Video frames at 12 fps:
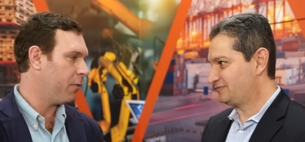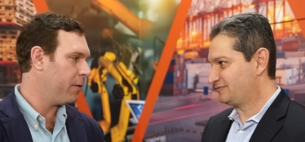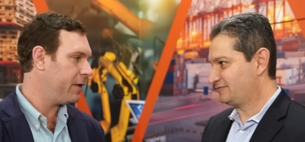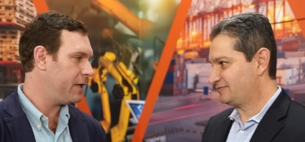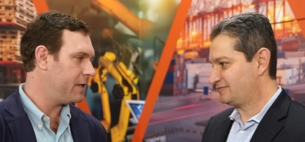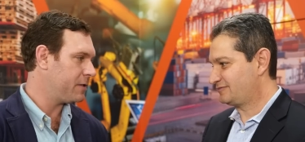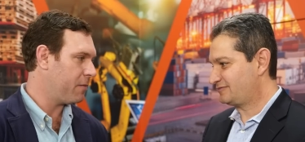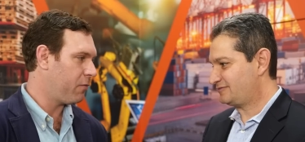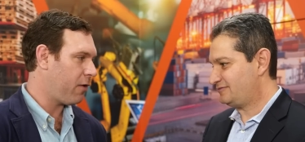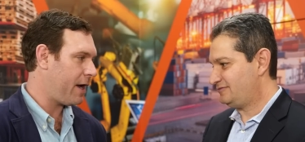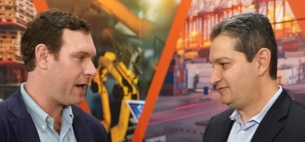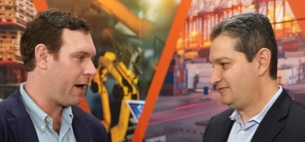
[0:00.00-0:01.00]
Speaker 1: it really is a
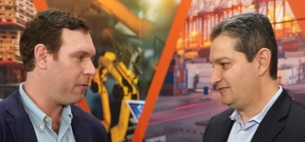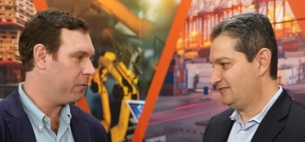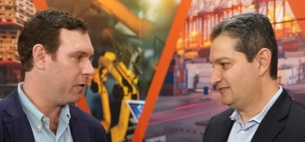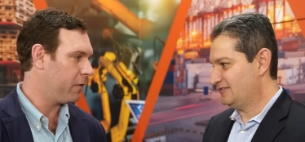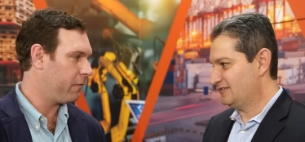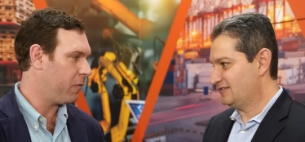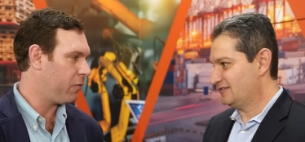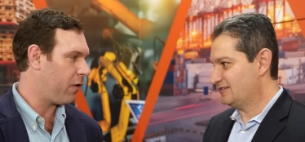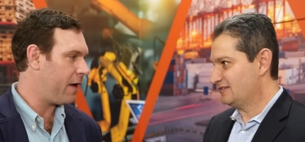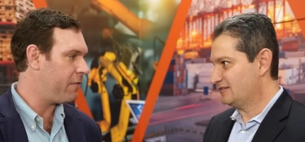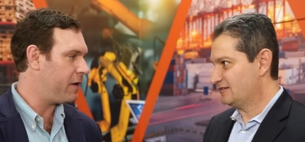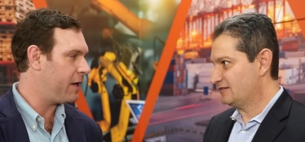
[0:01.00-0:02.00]
bright outlook for
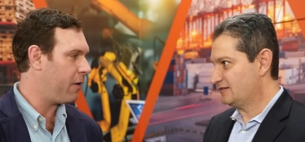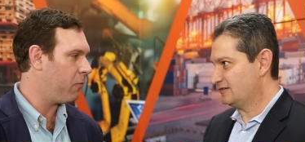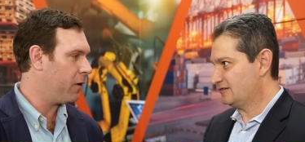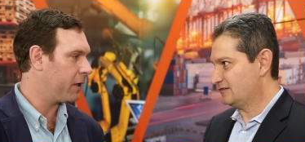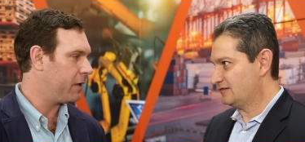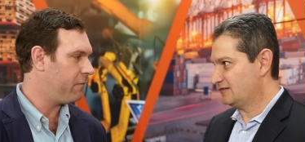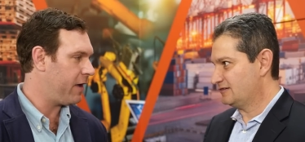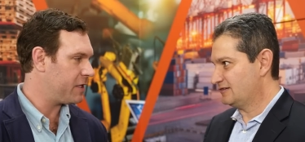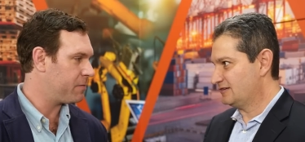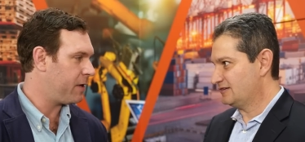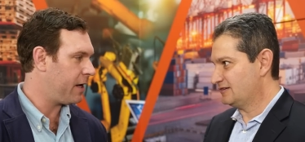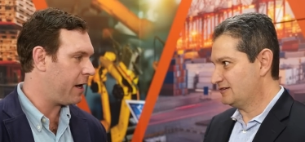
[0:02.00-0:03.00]
private network
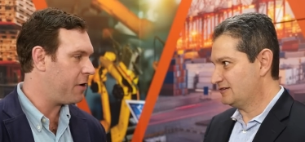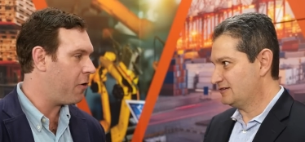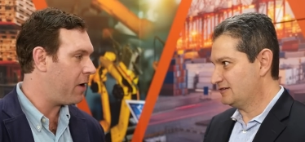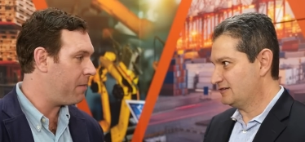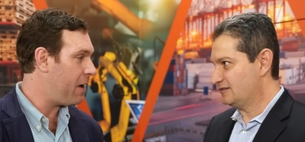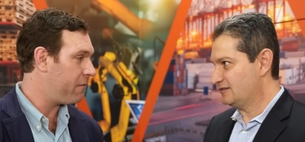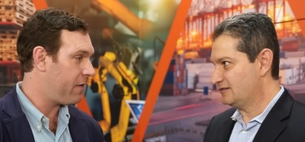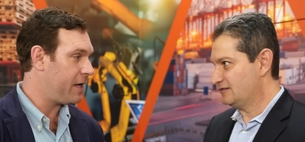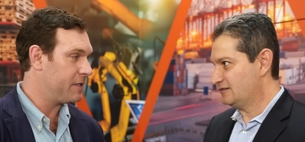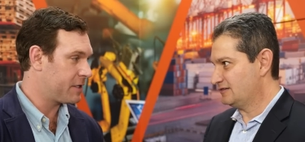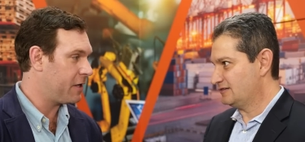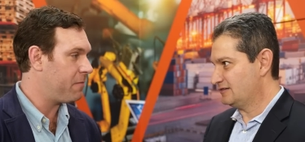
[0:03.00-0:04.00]
investment. I know
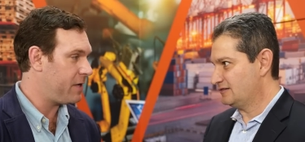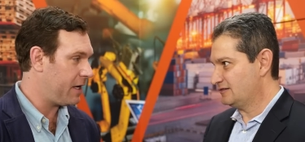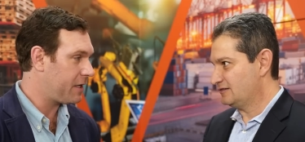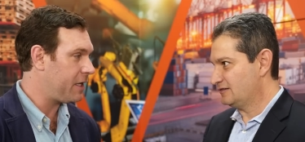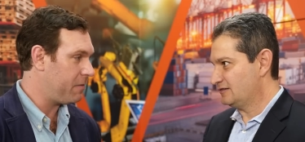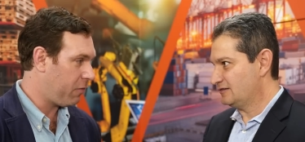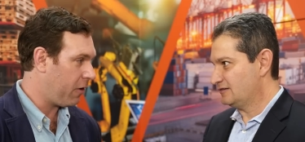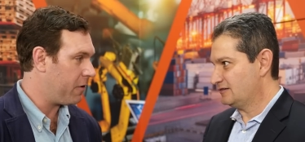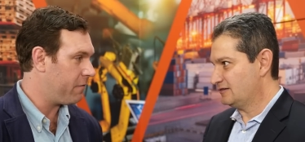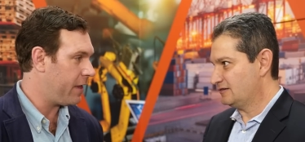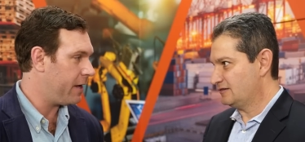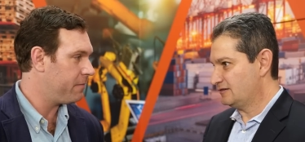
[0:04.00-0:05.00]
MFA is going to be a key
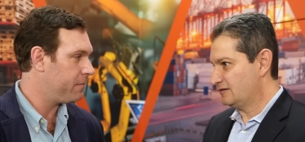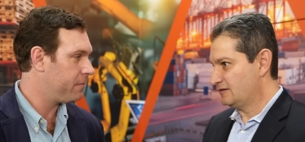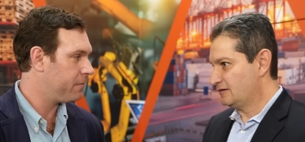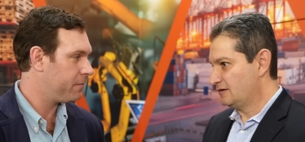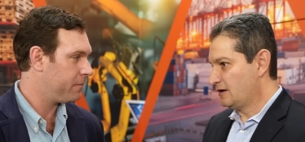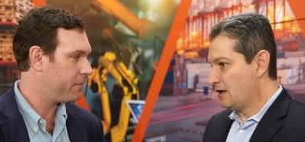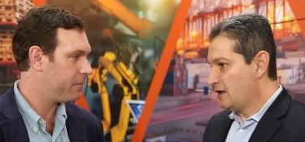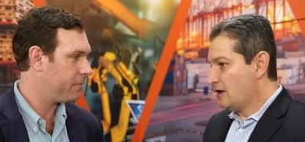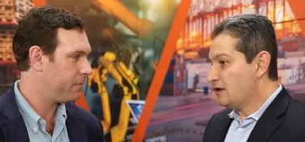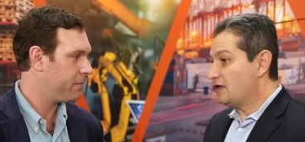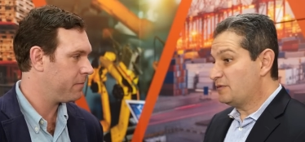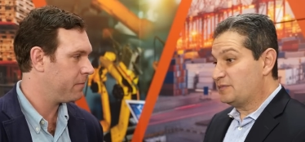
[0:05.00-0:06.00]
part of that.
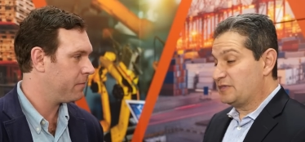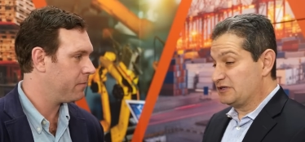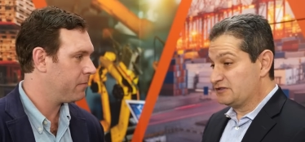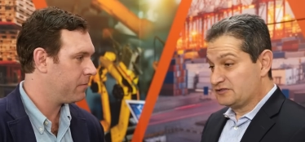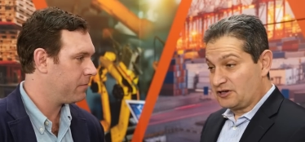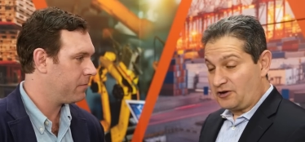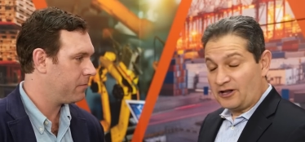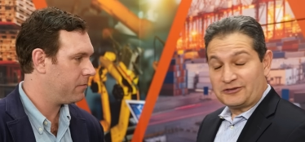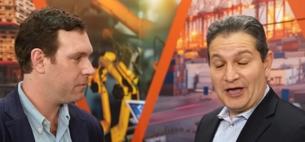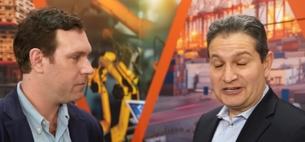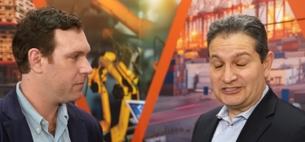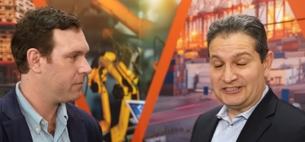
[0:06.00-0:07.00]
Speaker 2: Yeah, the call
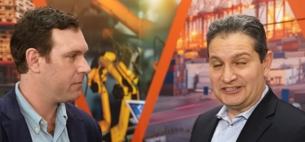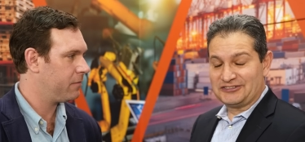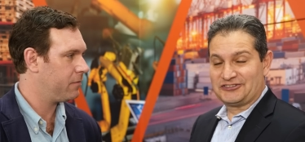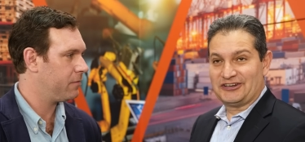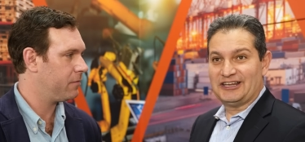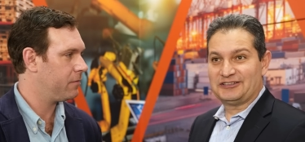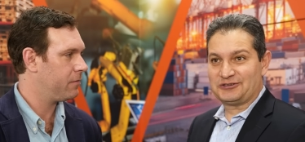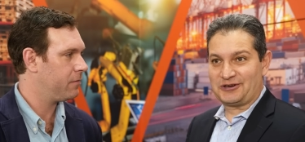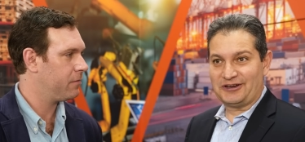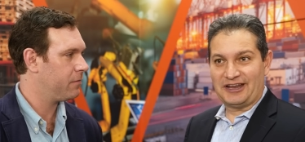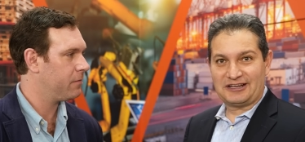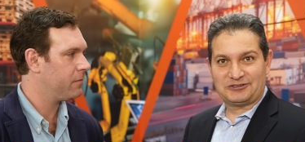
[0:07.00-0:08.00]
to action here is really to
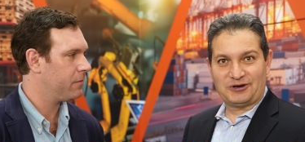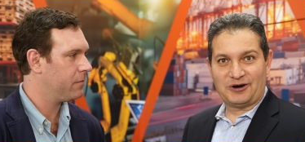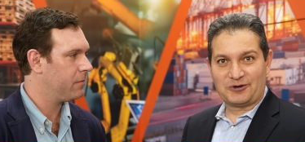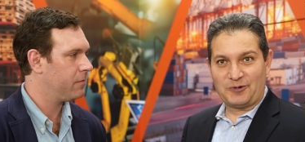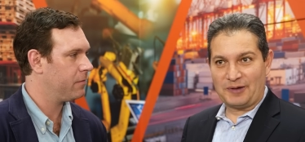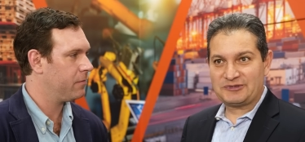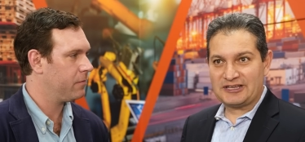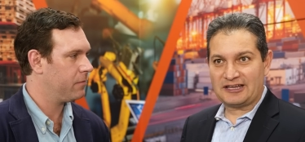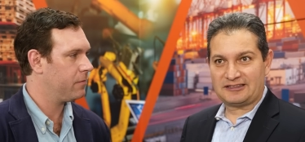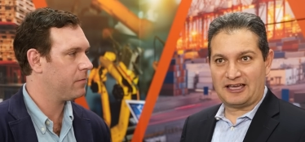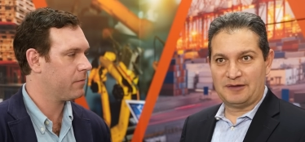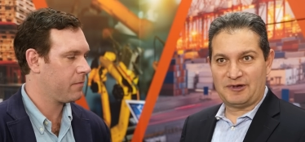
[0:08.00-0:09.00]
connect to our
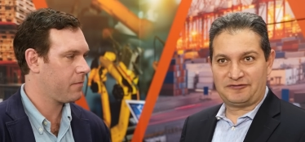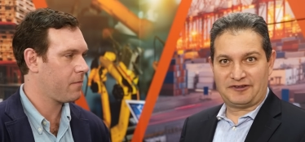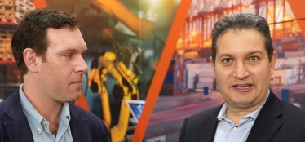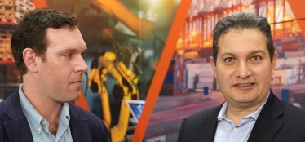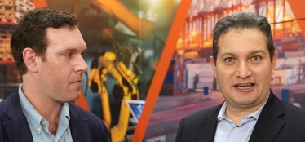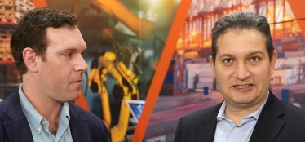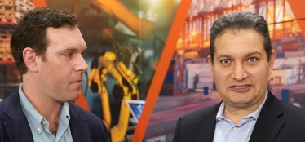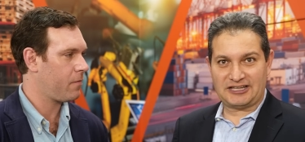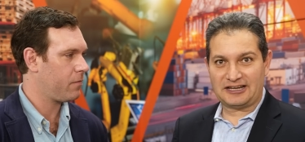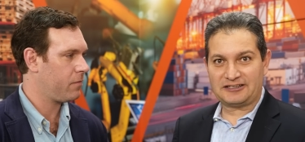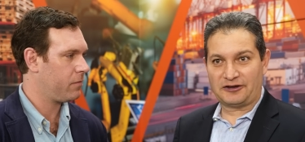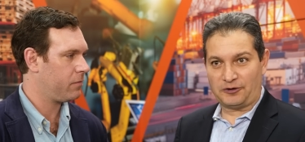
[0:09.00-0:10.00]
website,
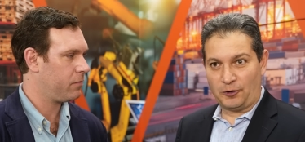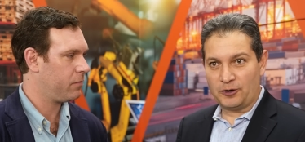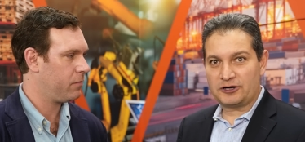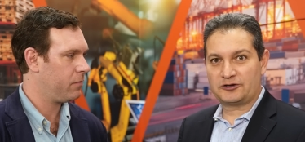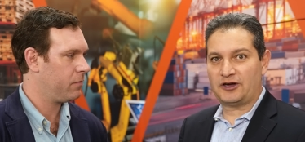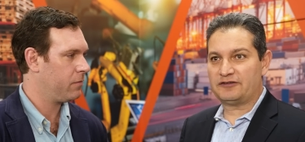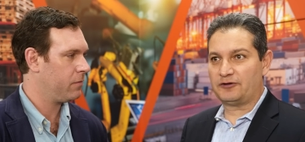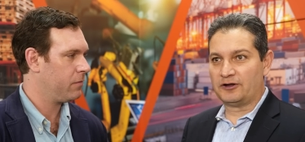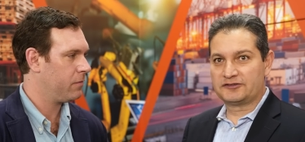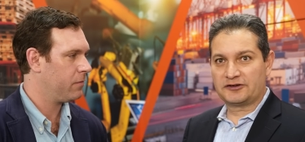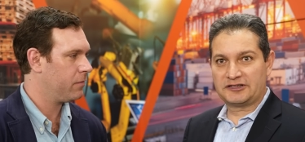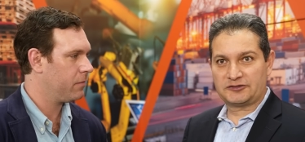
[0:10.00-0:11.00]
mfa-tech.org. You have
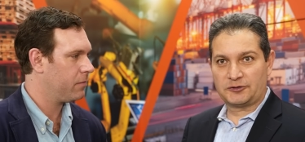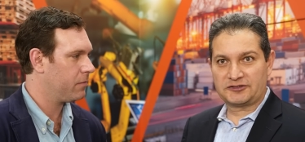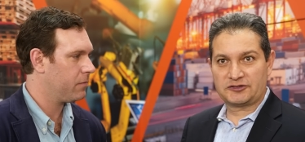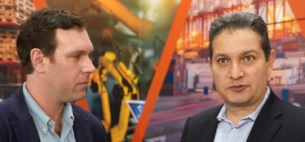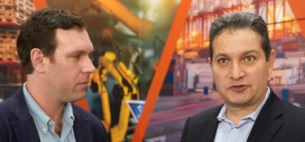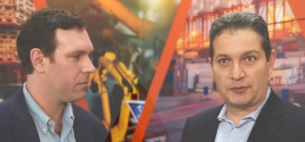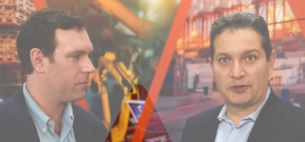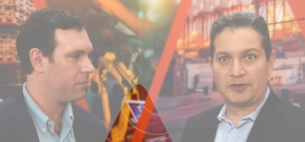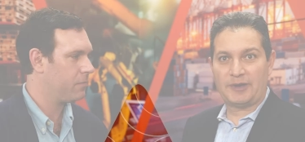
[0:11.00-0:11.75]
all the resources we spoke